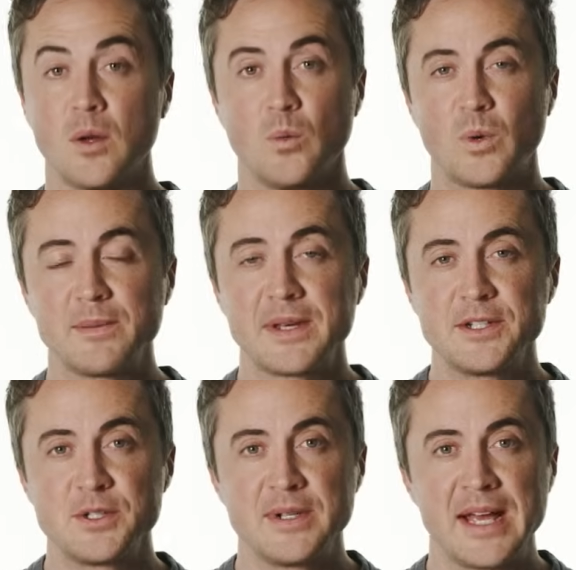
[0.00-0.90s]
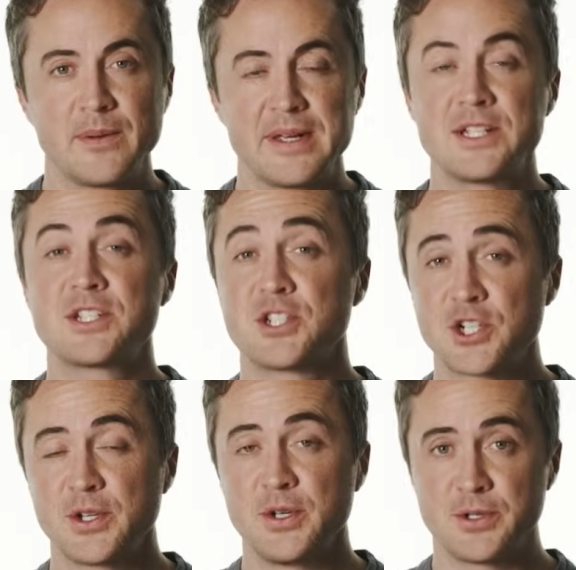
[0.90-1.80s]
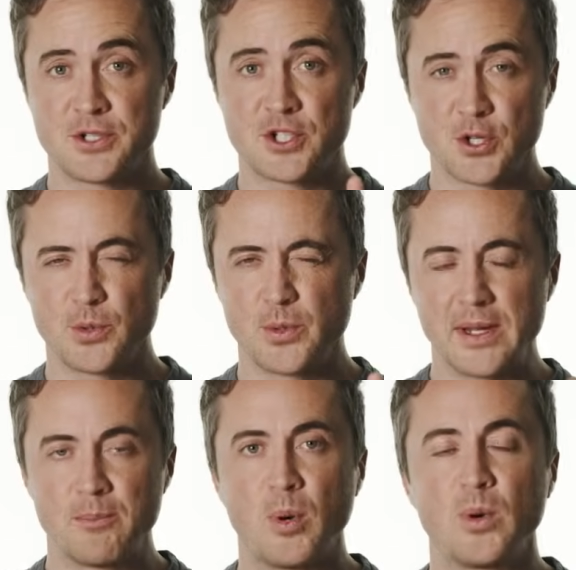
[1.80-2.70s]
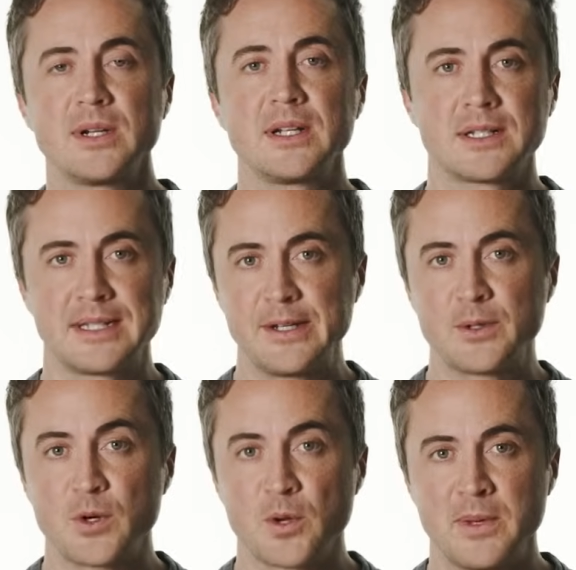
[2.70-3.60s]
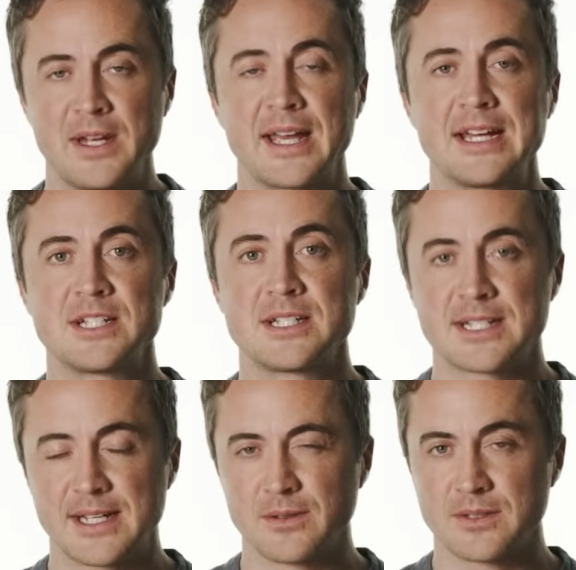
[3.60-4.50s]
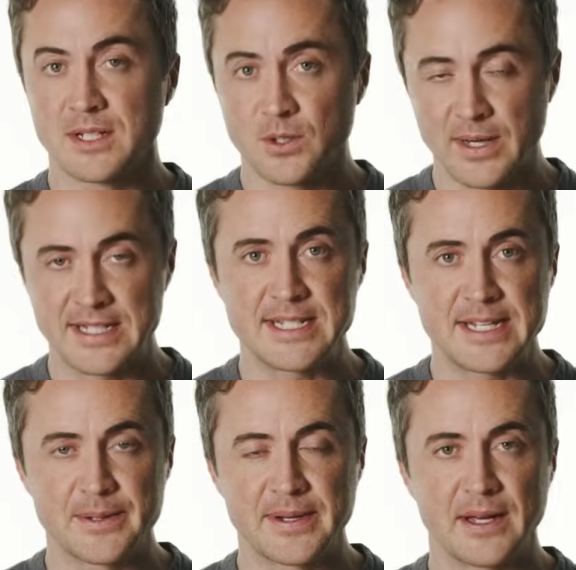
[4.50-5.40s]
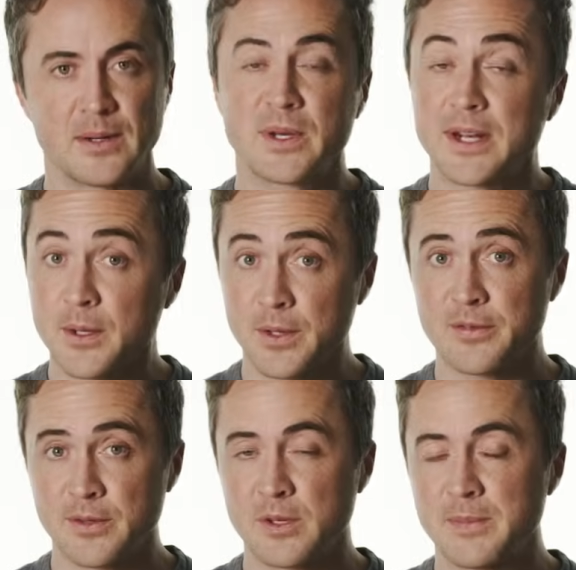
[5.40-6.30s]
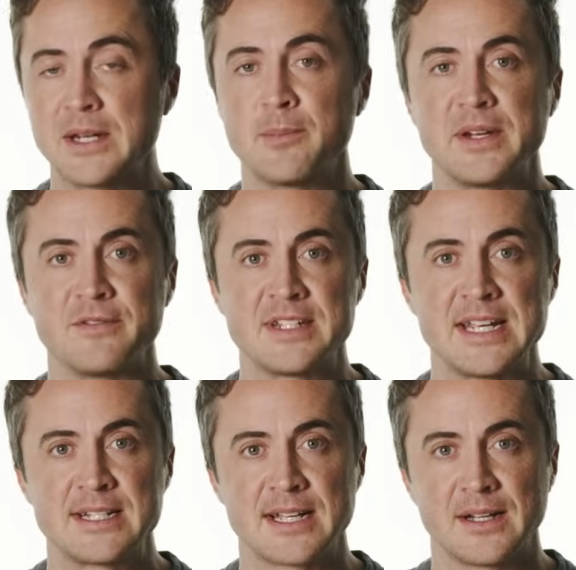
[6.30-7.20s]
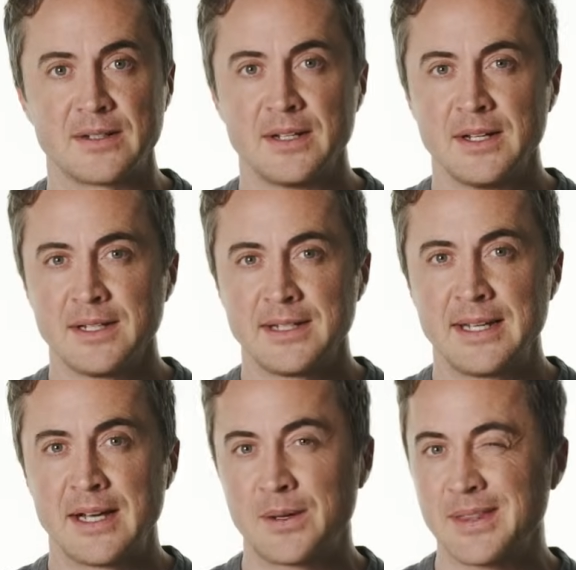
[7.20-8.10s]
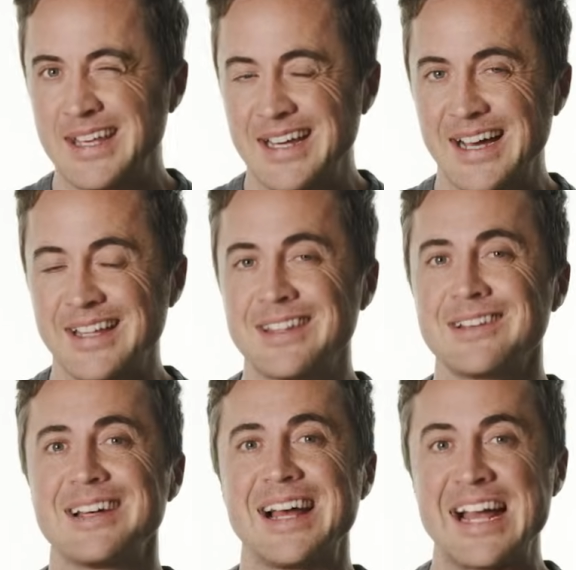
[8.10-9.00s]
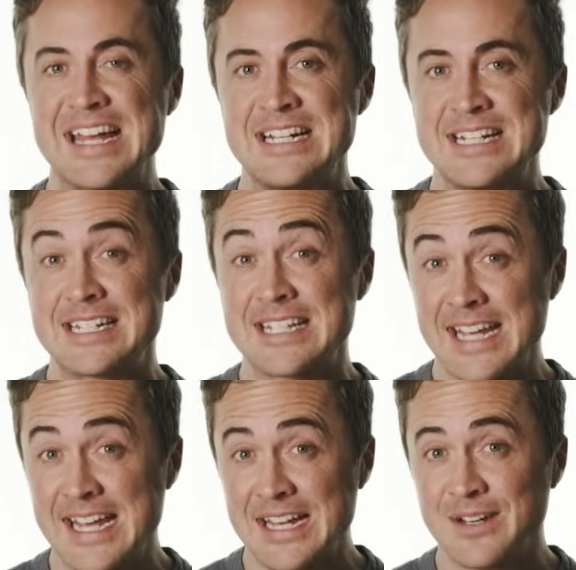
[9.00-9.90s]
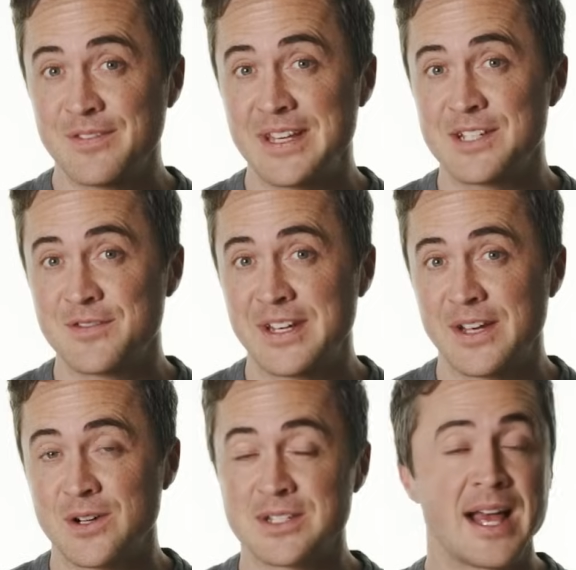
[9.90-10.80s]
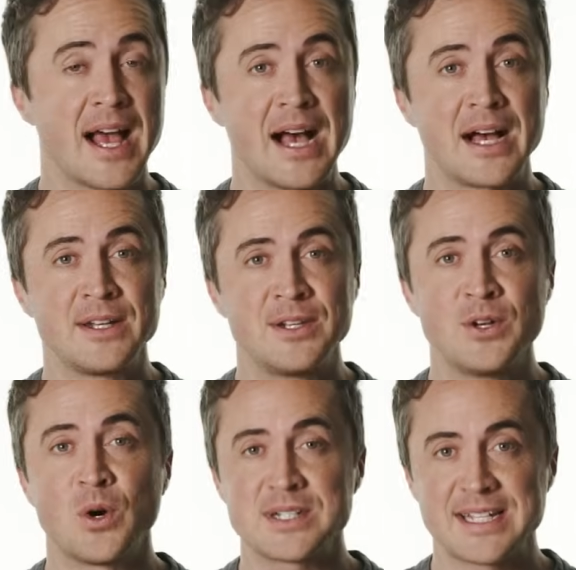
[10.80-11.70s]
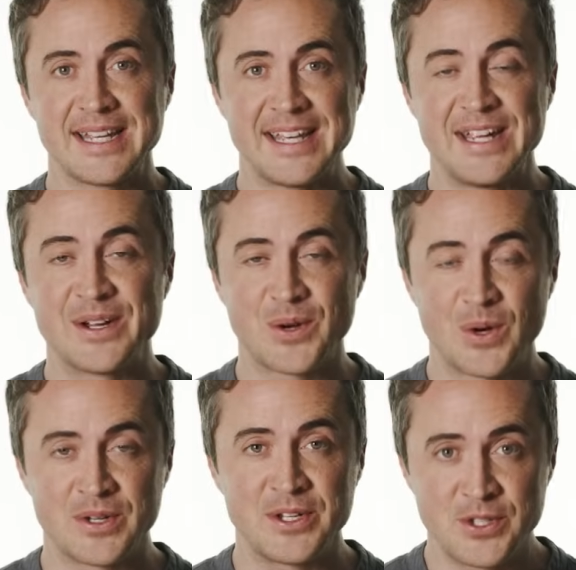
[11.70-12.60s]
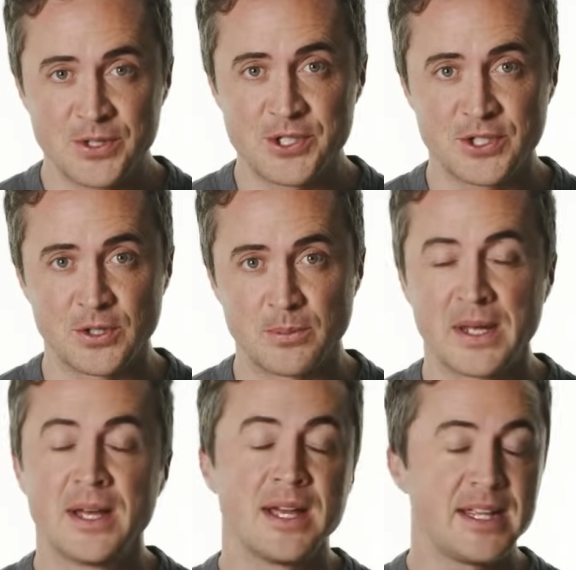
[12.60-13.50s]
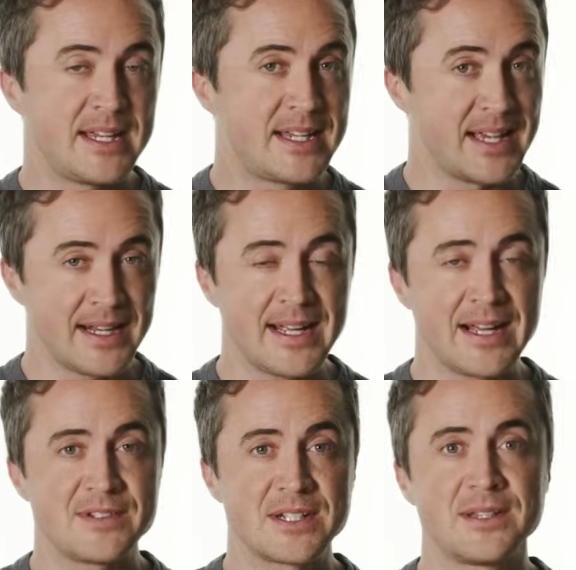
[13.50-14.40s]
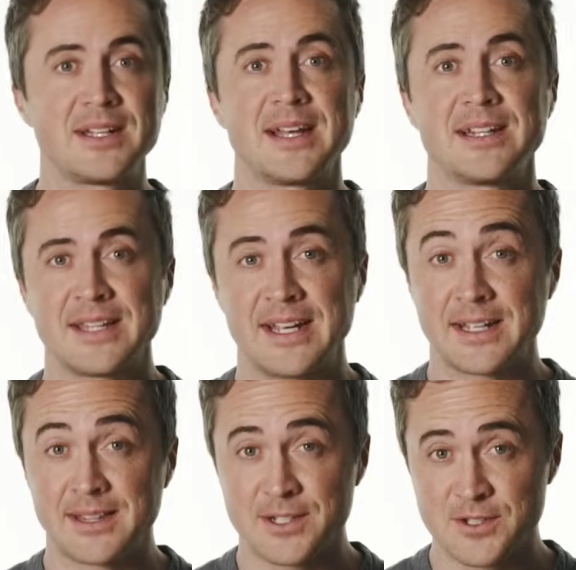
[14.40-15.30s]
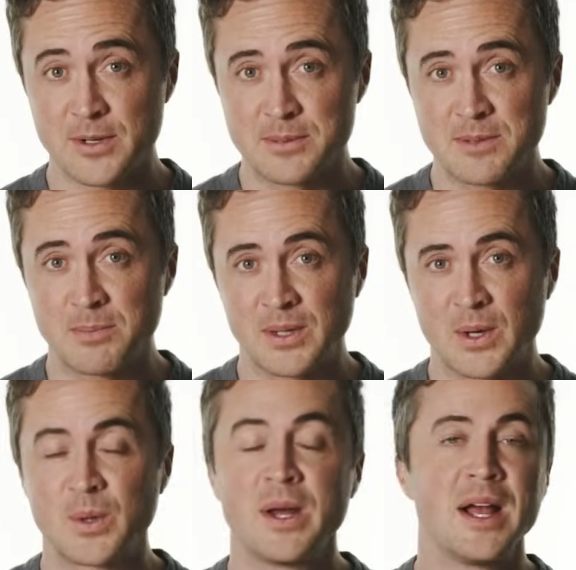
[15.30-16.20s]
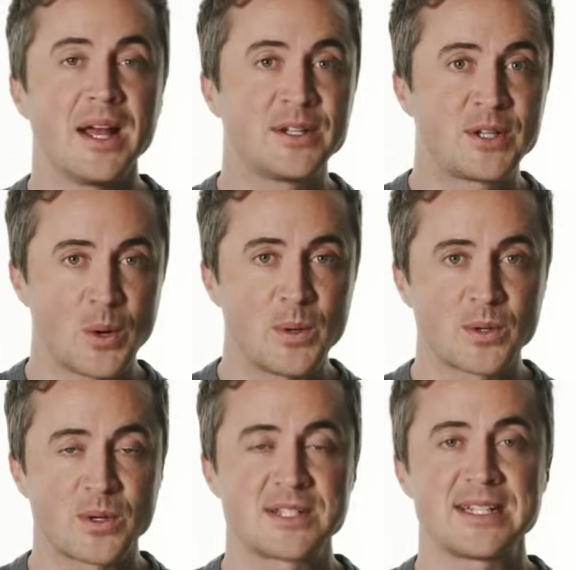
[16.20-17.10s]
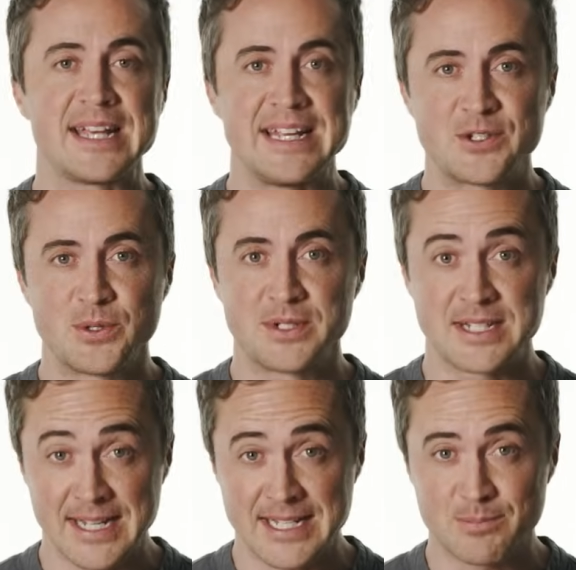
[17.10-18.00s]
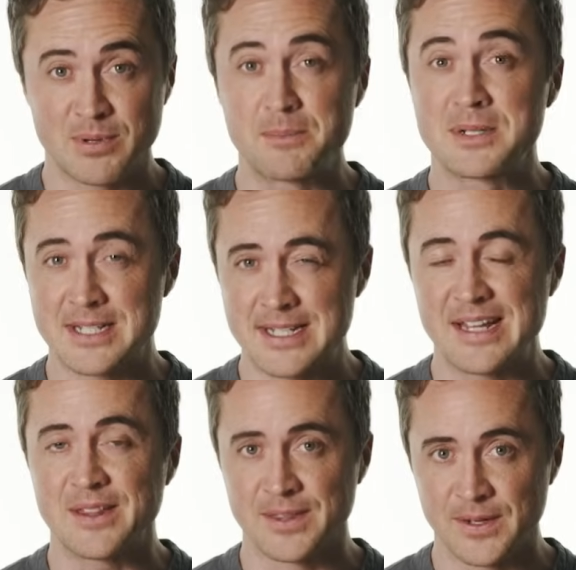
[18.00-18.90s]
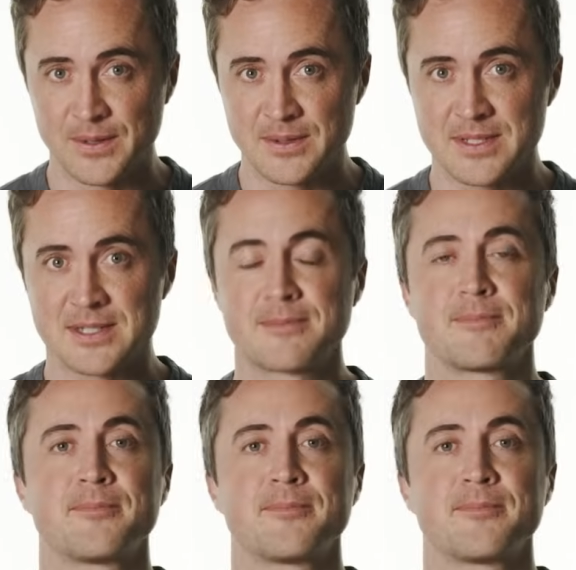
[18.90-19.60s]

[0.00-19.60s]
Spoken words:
What I'm going to do now is show you 2 important clinical communication skills criteria. We're going to go through them in a bit of detail. Now, the other 18 of these videos are not here on YouTube. You're going to have to click that link in the description below and go across to E2 Test Prep to see those.